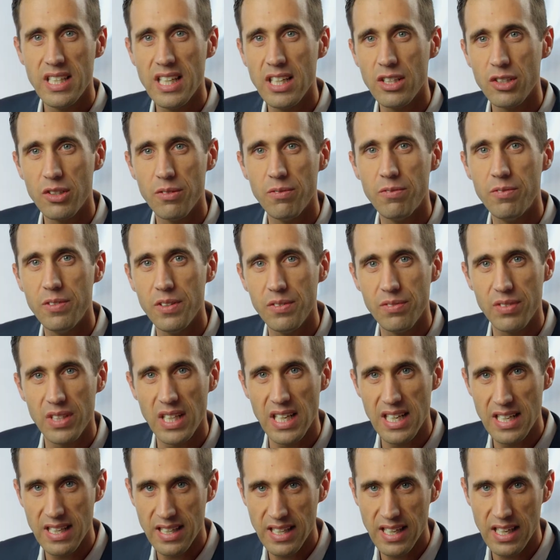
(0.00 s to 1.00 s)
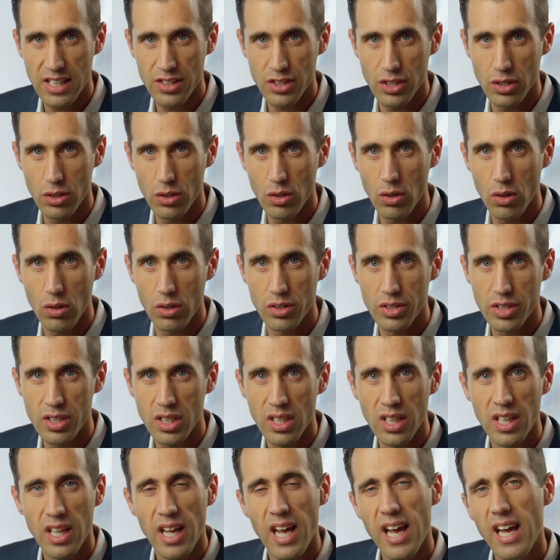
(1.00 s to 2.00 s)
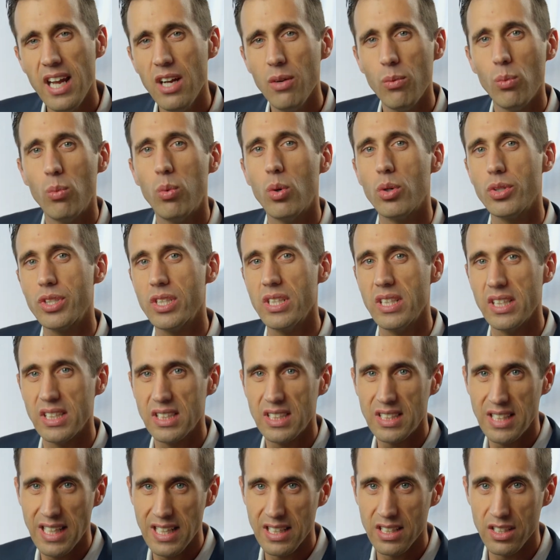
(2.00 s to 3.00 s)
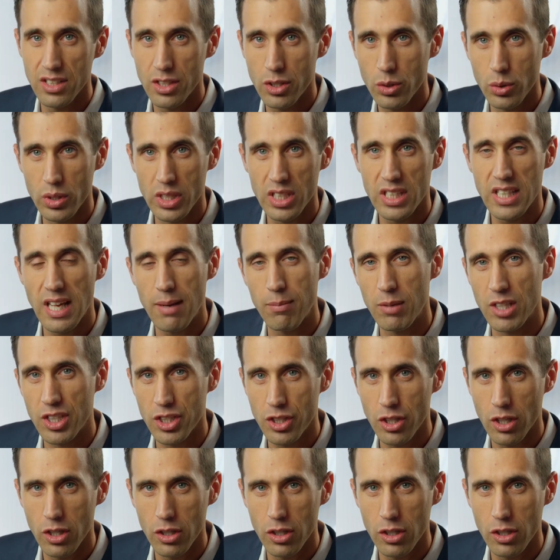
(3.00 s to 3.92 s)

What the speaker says: down to $15,000, and it wasn't extended to established